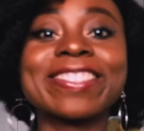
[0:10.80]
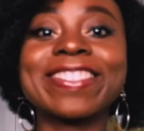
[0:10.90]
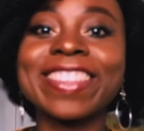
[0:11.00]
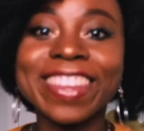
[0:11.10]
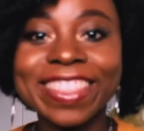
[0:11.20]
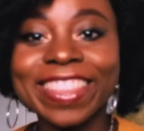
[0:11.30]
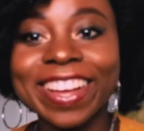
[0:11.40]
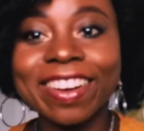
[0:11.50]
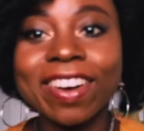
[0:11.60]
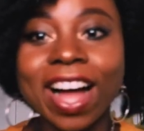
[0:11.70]
today
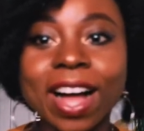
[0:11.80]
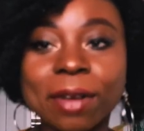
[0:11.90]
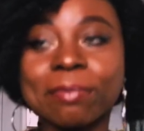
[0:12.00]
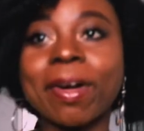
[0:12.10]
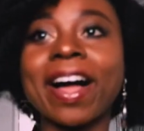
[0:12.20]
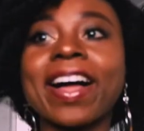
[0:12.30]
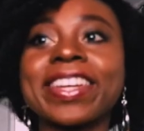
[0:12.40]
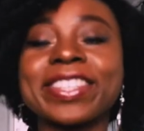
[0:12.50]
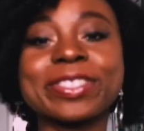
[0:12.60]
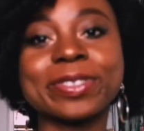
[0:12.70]
now um
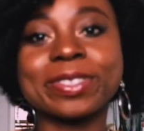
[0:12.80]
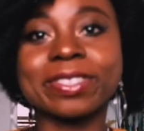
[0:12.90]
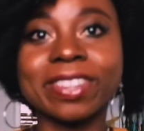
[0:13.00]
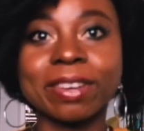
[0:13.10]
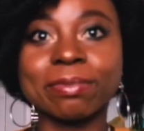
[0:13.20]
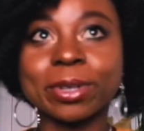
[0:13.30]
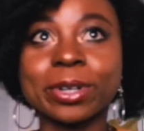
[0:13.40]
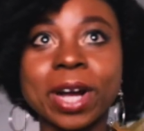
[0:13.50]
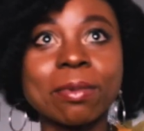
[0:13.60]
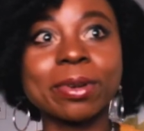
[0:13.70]
i just want to um
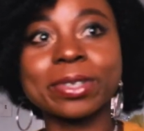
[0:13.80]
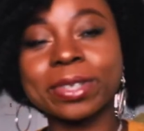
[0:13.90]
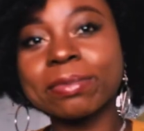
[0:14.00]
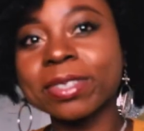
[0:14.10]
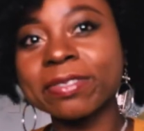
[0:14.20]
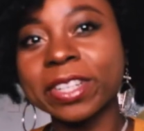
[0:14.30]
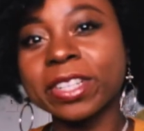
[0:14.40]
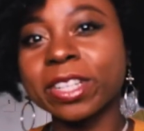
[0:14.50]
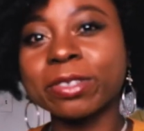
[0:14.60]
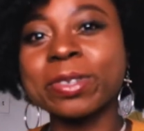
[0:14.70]
talk about something
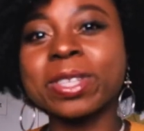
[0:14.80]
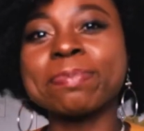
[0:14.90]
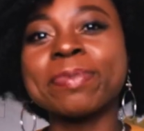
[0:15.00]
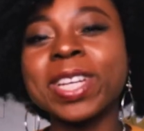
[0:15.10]
very little it's,